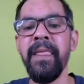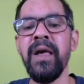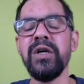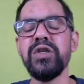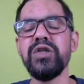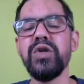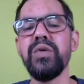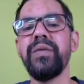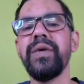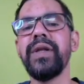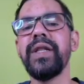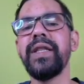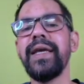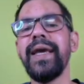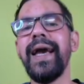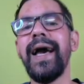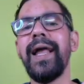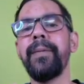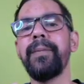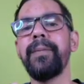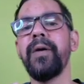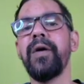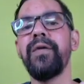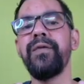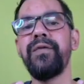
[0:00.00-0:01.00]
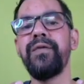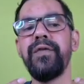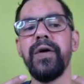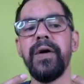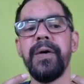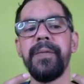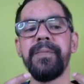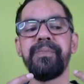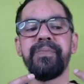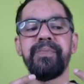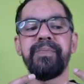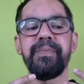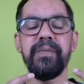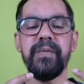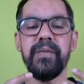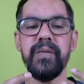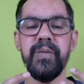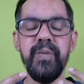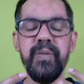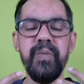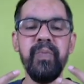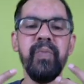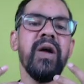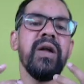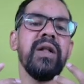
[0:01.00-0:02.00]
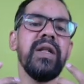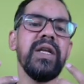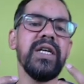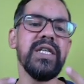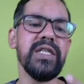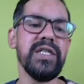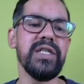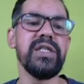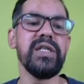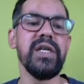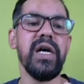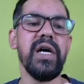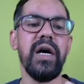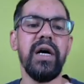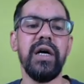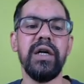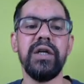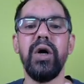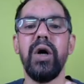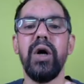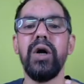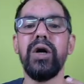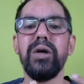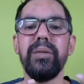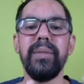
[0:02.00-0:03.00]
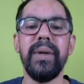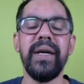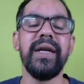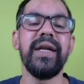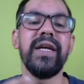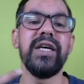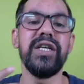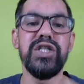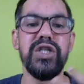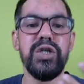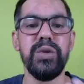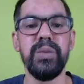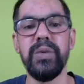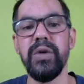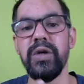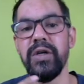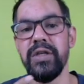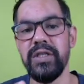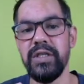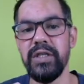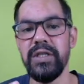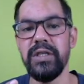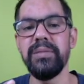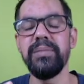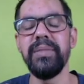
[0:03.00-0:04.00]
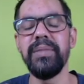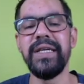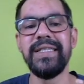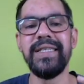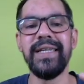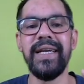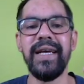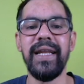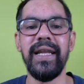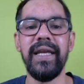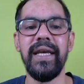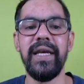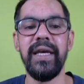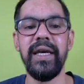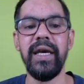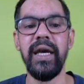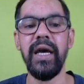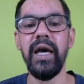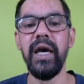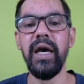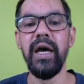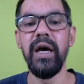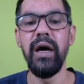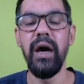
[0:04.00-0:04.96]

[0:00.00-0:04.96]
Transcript: so with the help of this documentation process, basically